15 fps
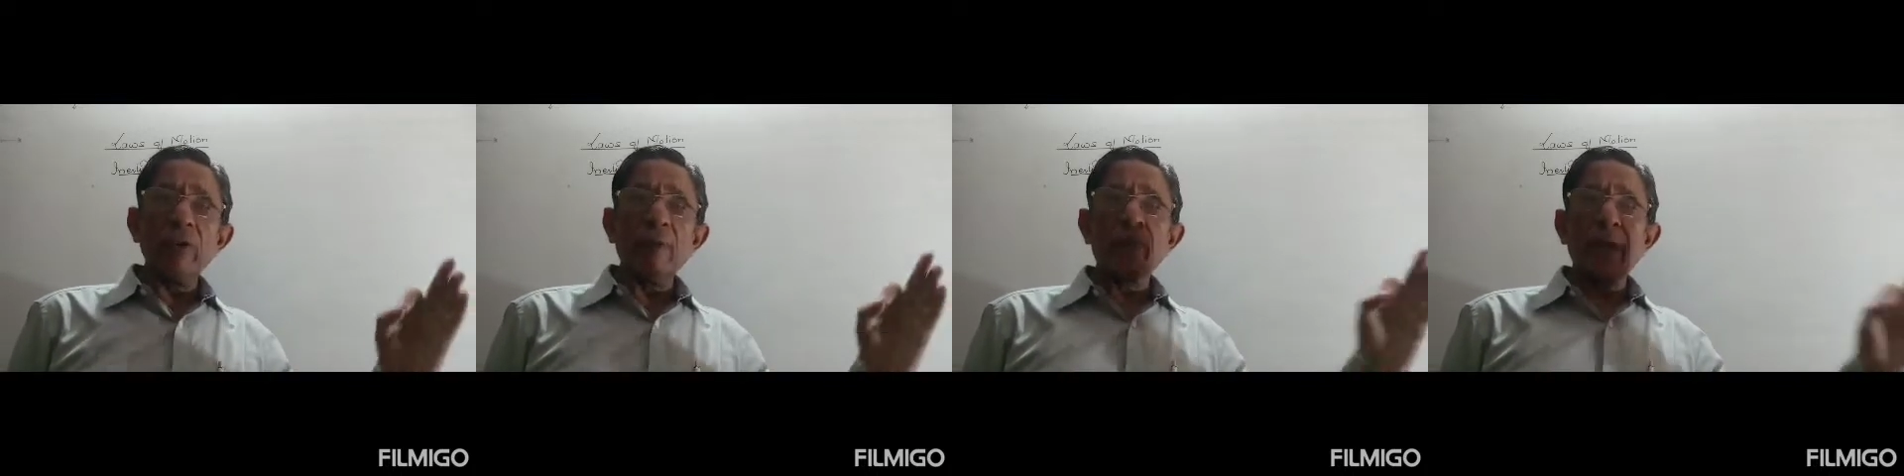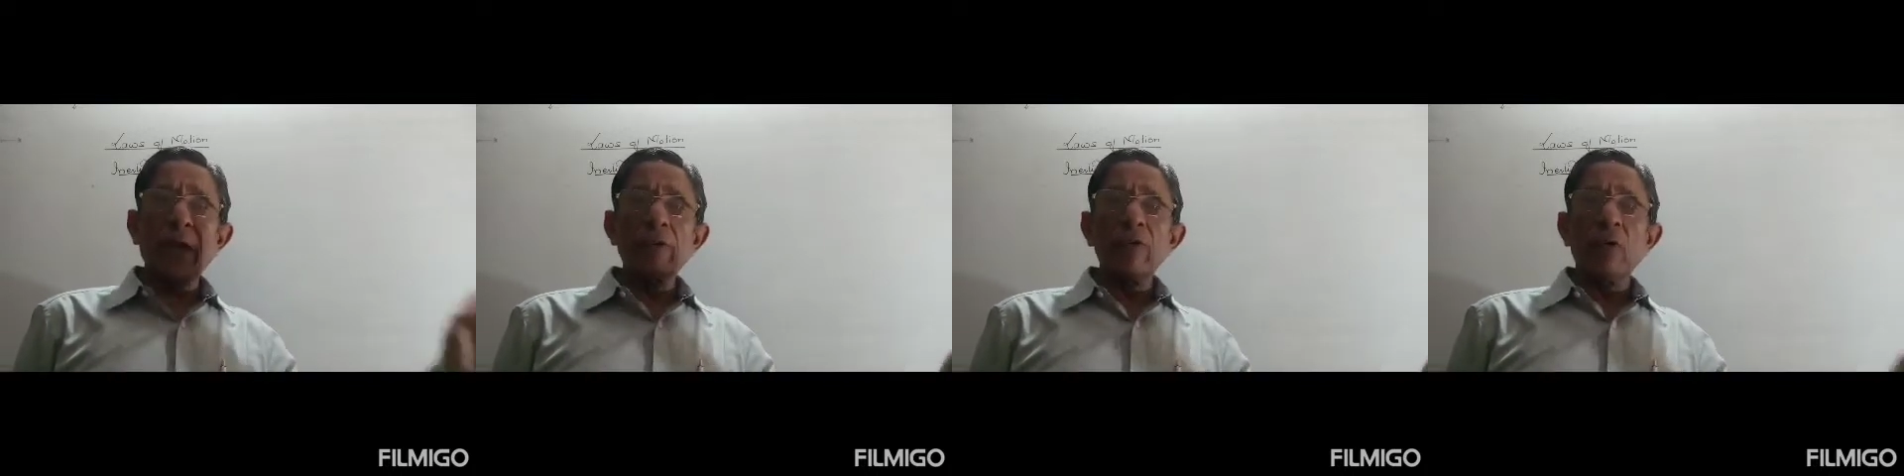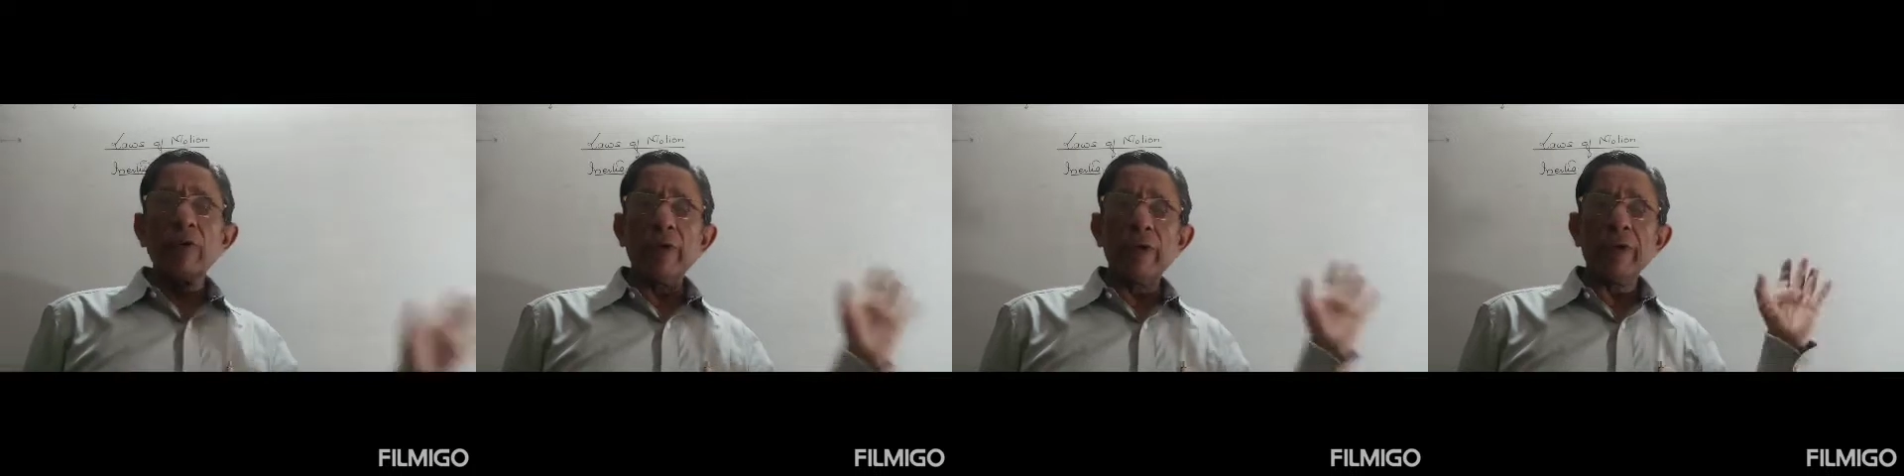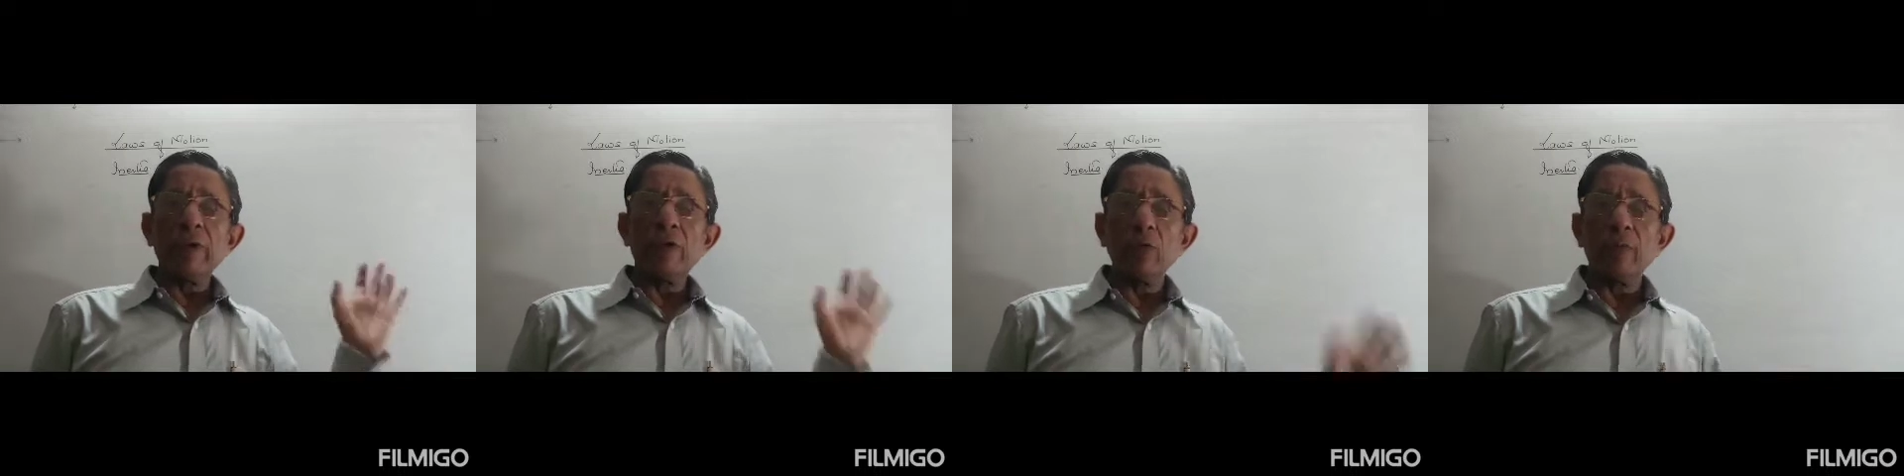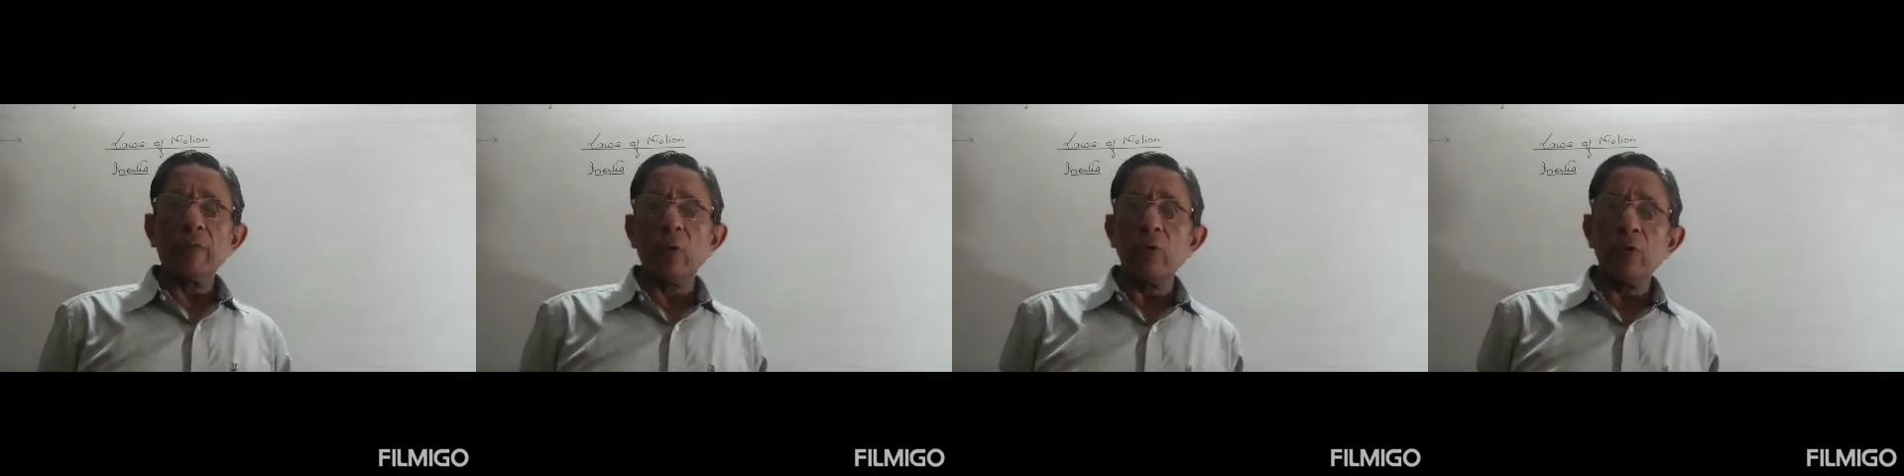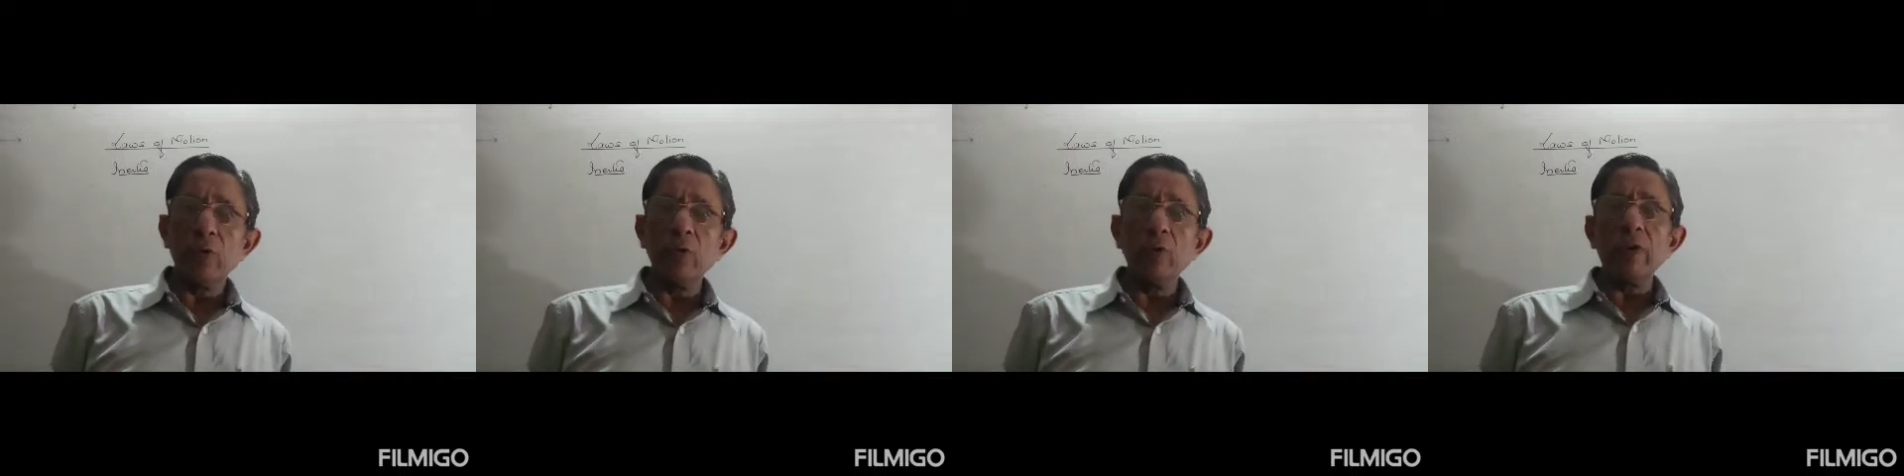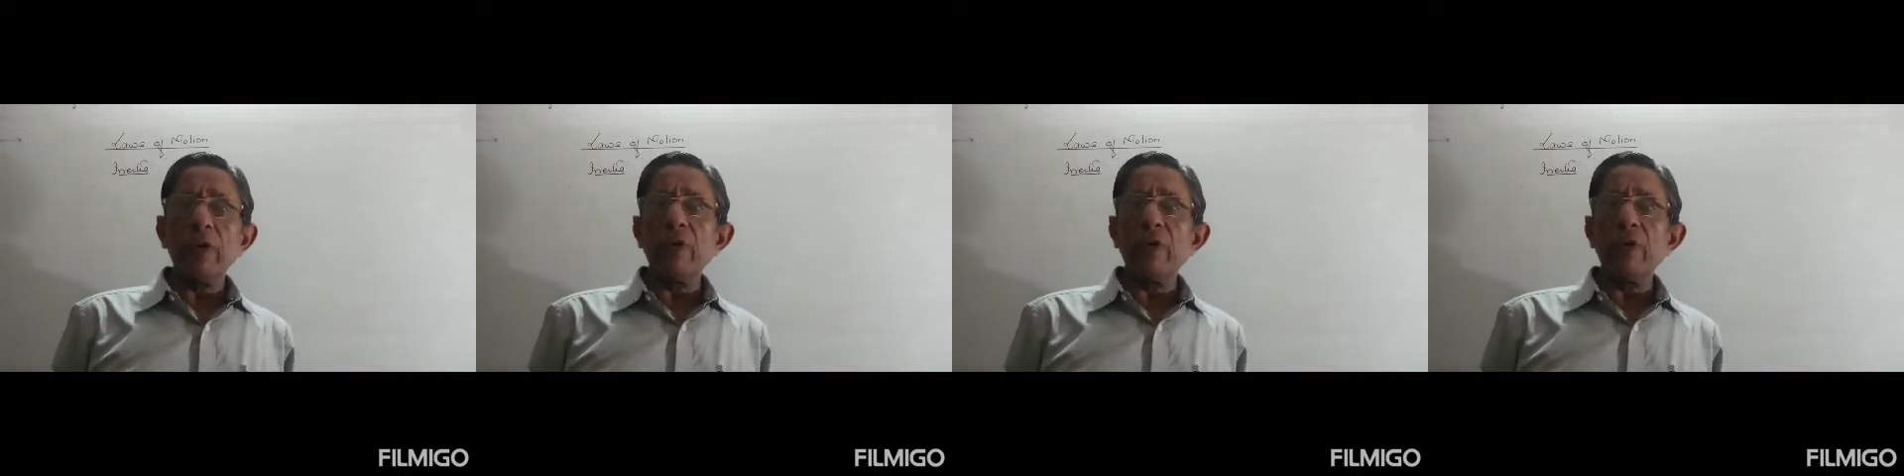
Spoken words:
applied on it to produce